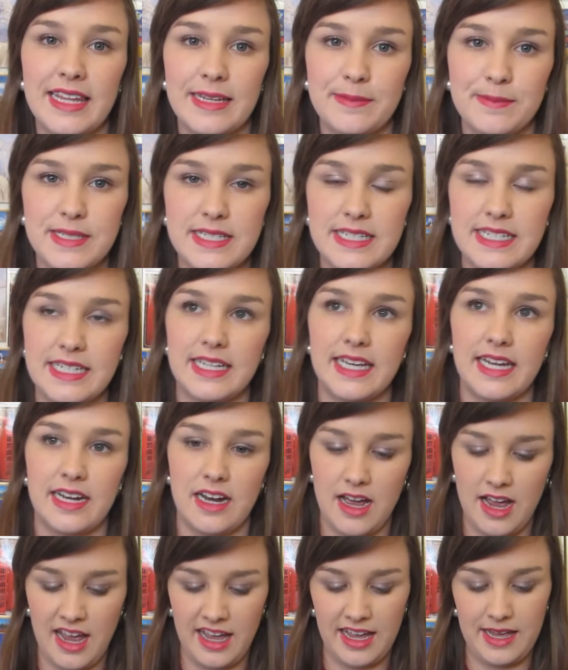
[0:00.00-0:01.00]
lipstick, and
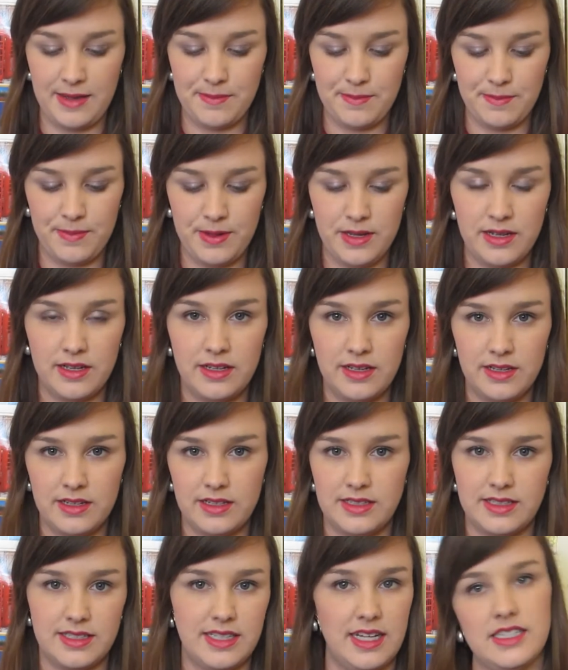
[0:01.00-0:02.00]
I am
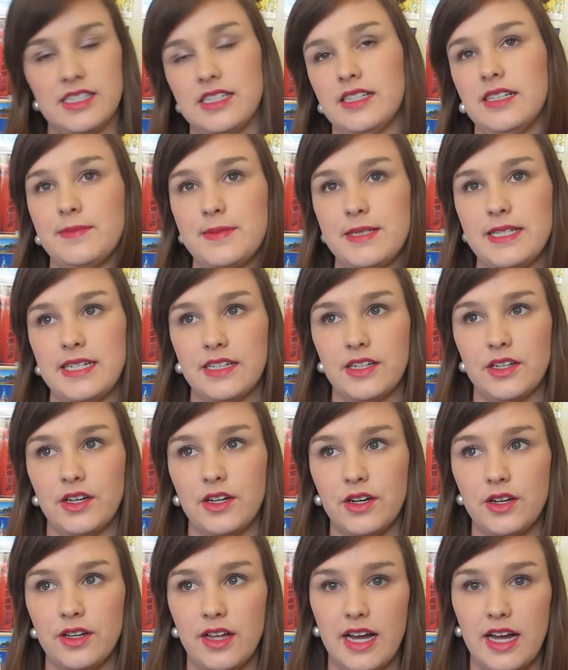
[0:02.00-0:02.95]
such a lipstick girl.